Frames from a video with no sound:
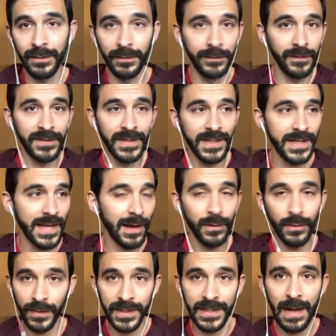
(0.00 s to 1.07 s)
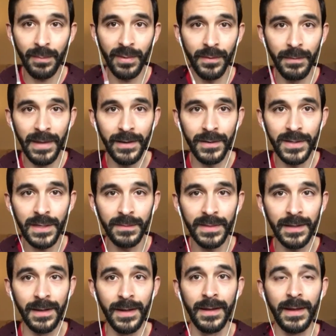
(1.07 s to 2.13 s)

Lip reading: the 15 second or the top of the minute or something,